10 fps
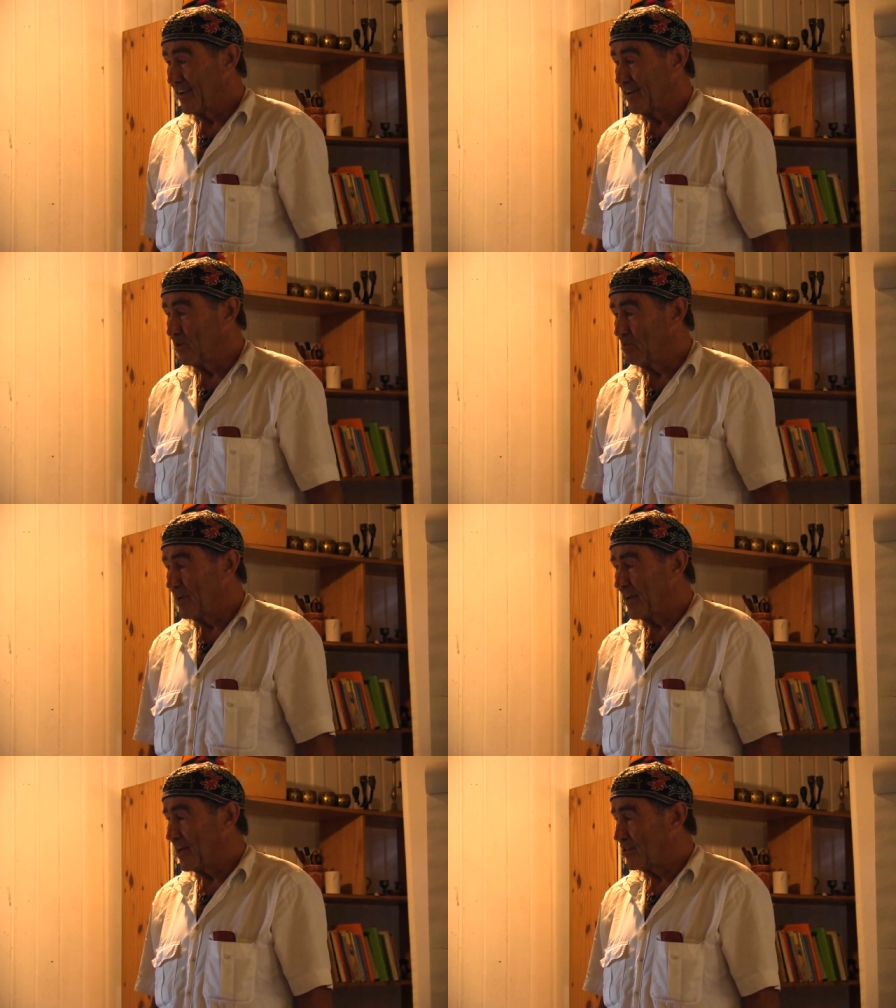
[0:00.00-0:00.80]

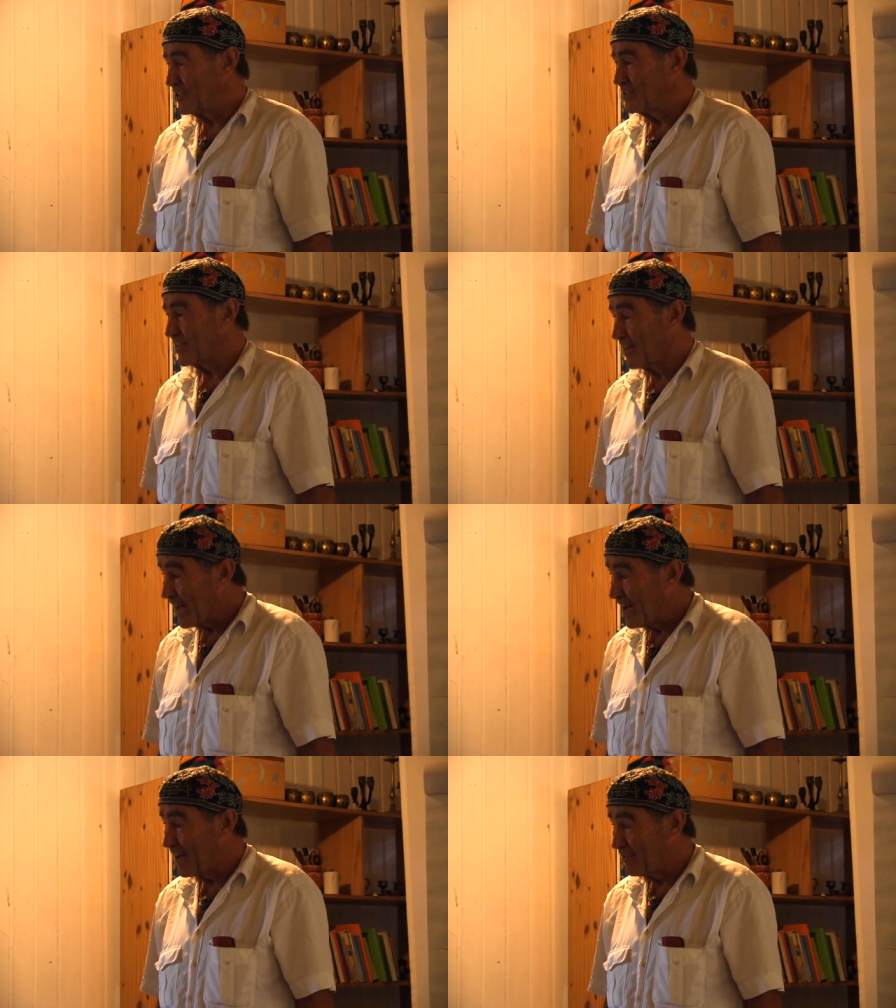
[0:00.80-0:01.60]
illumination they
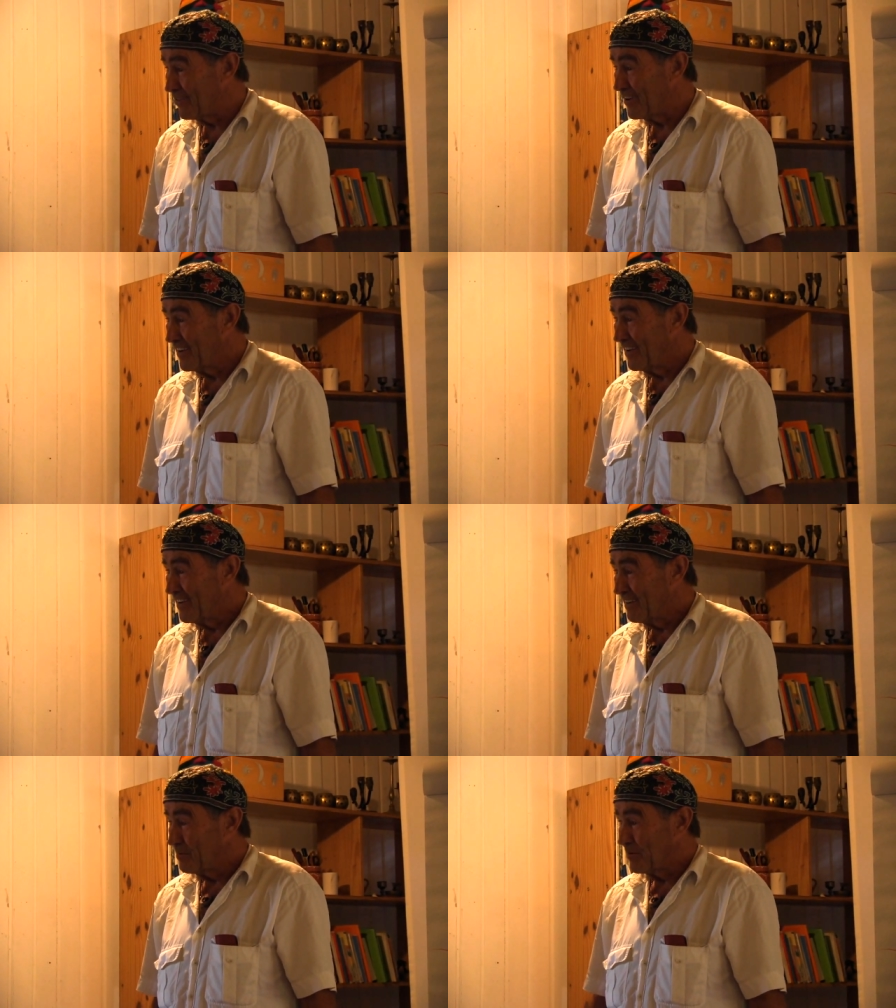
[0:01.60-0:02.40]
have,
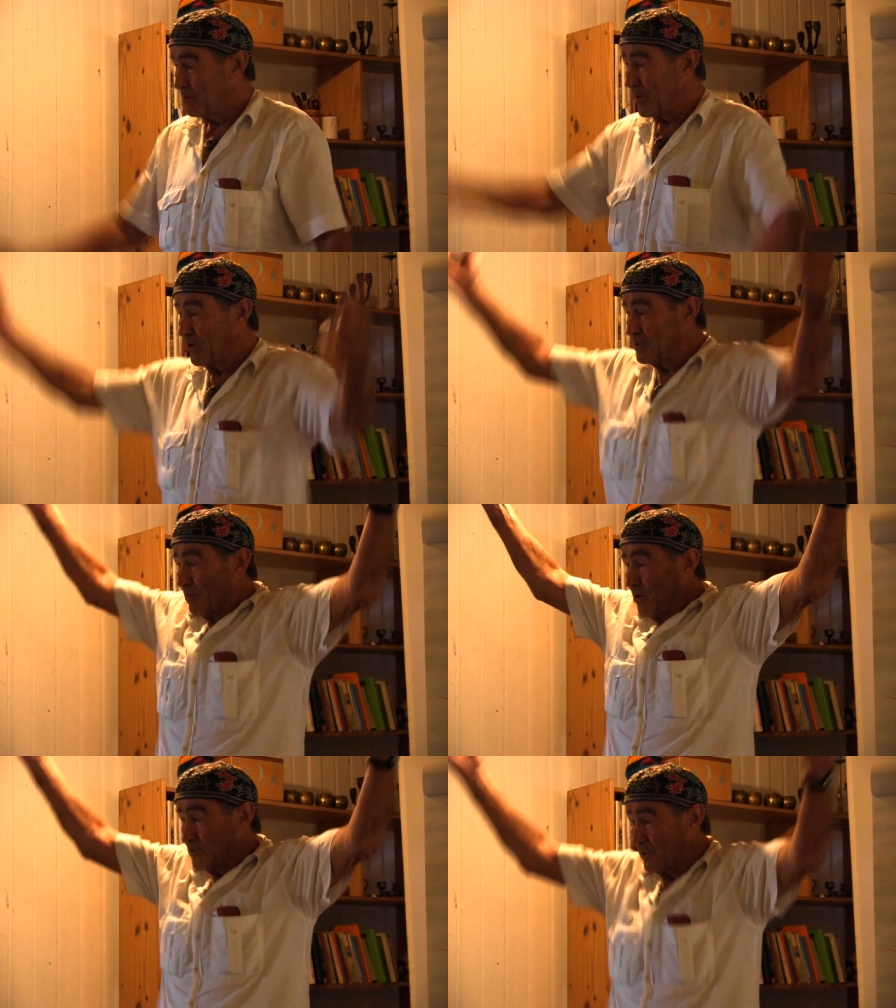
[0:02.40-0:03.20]
because
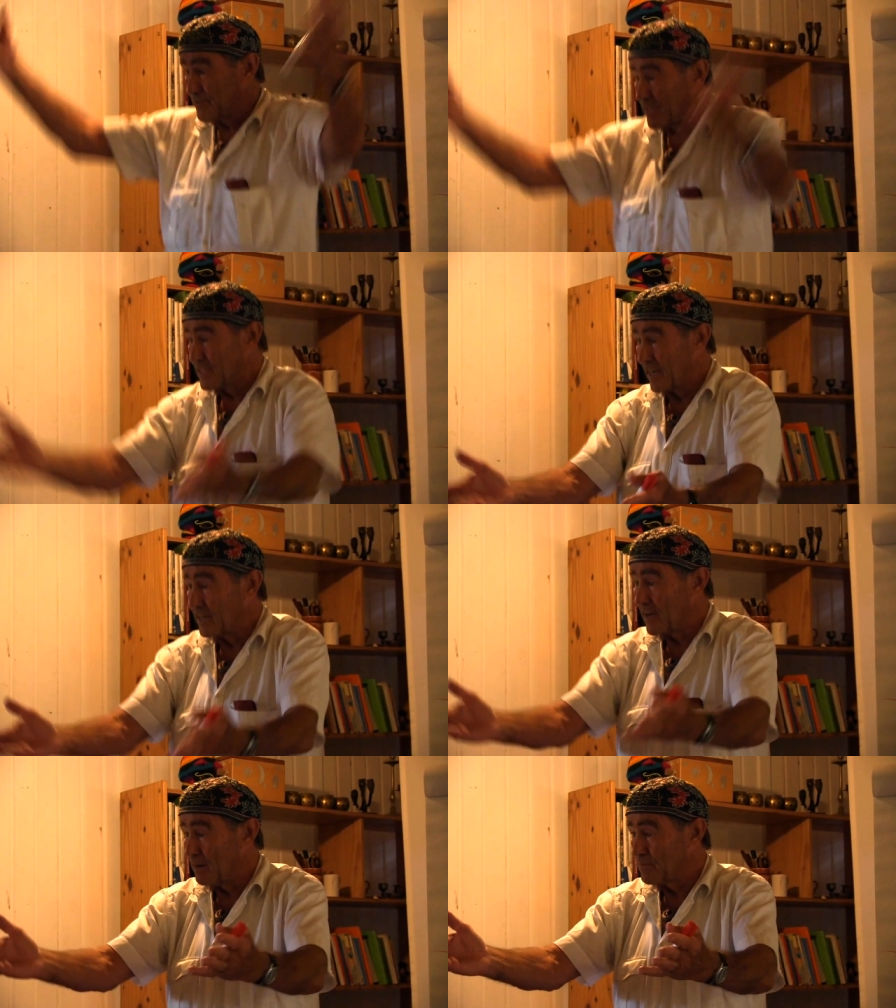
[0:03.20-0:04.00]
most of the
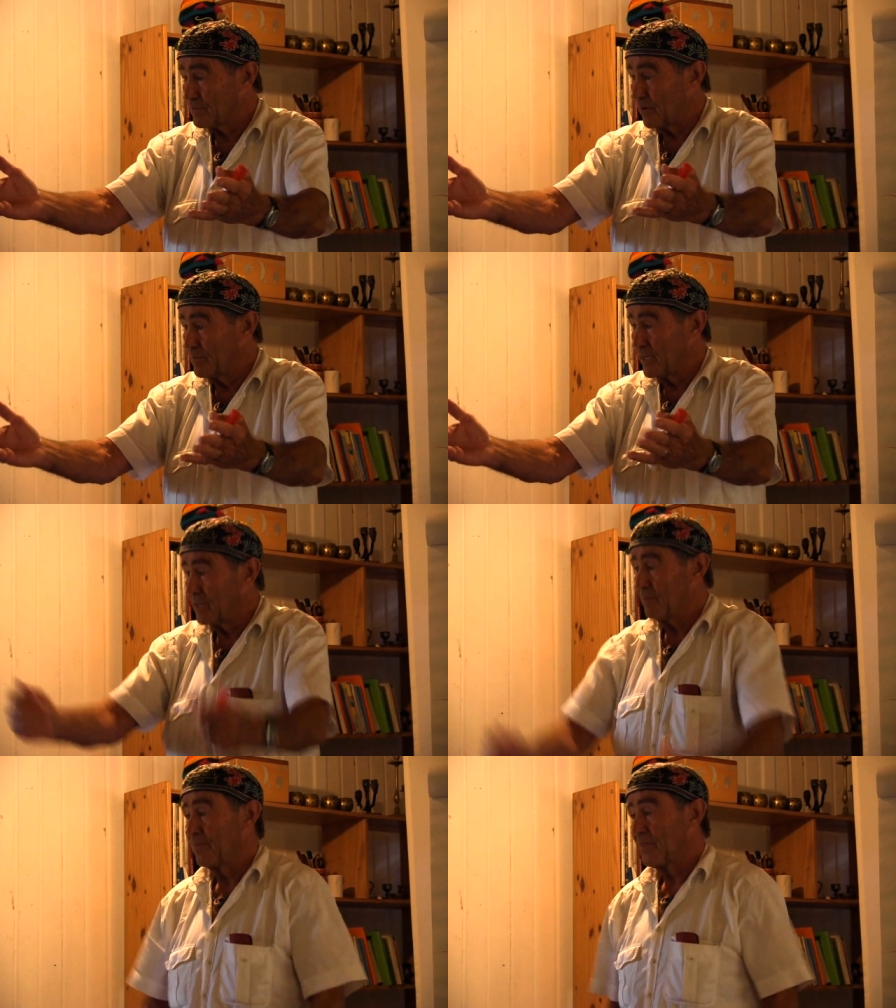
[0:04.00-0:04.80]
sun comes from
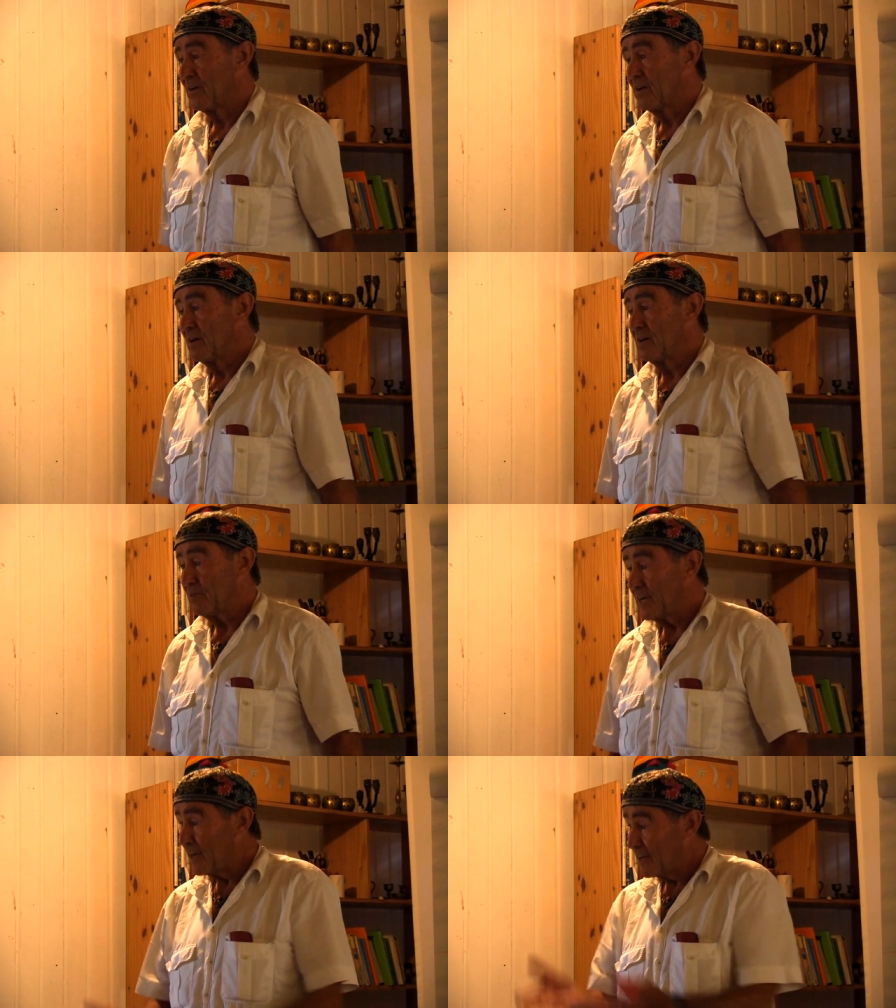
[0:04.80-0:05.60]
here.
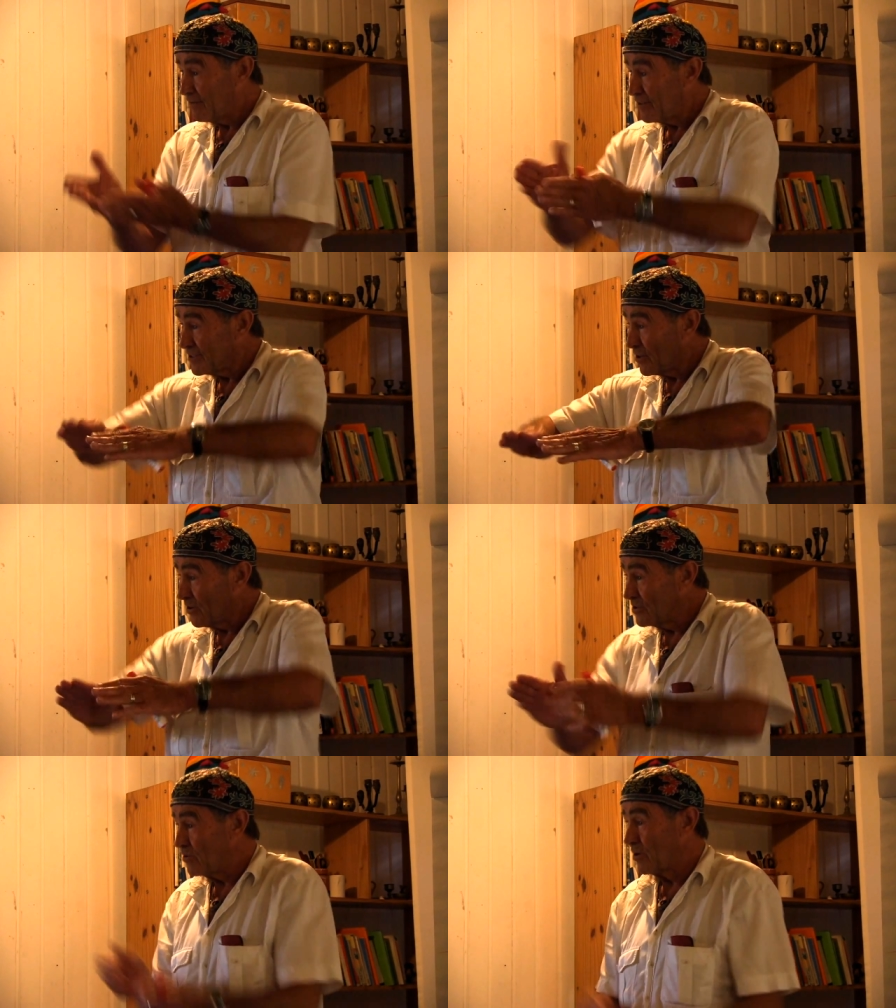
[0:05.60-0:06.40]
We have the
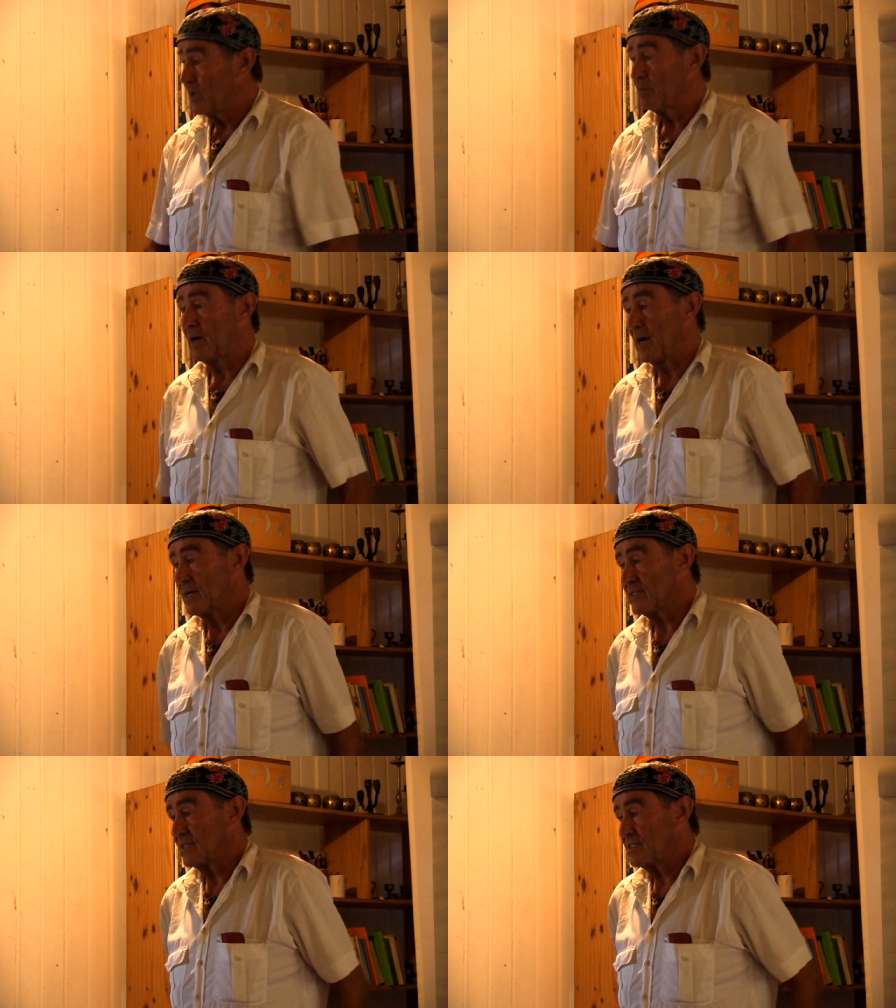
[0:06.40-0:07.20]
controllable
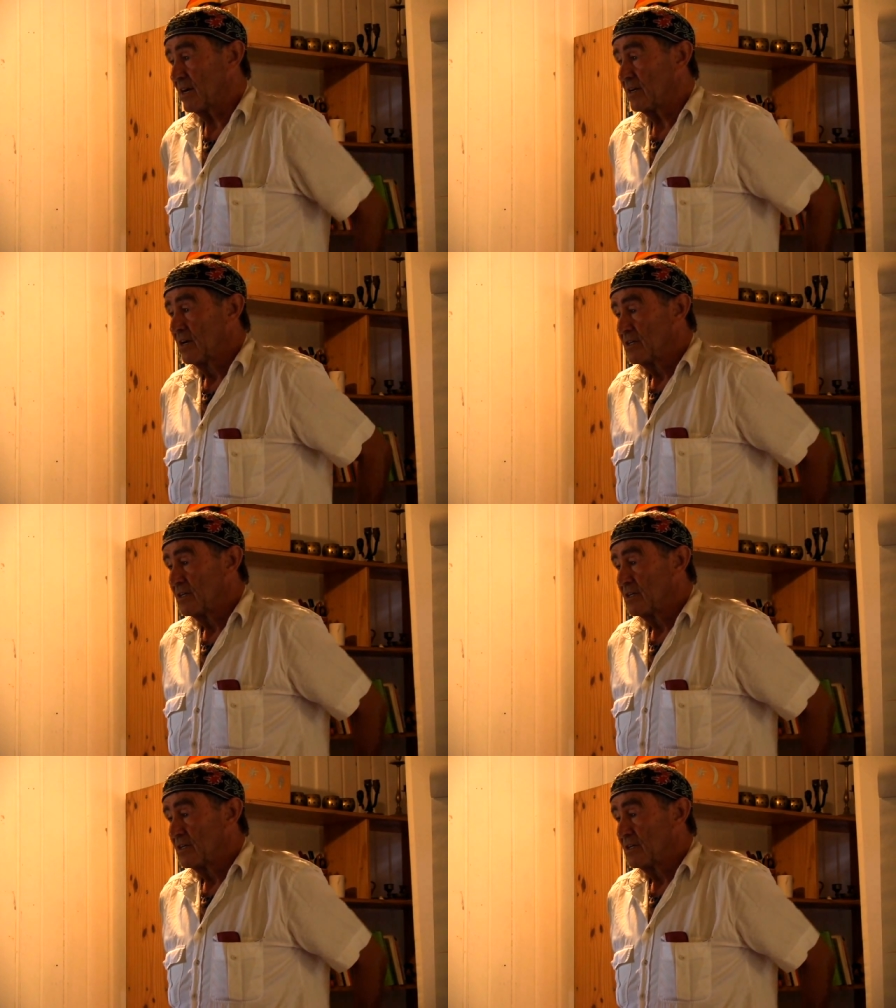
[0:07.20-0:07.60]
light inside.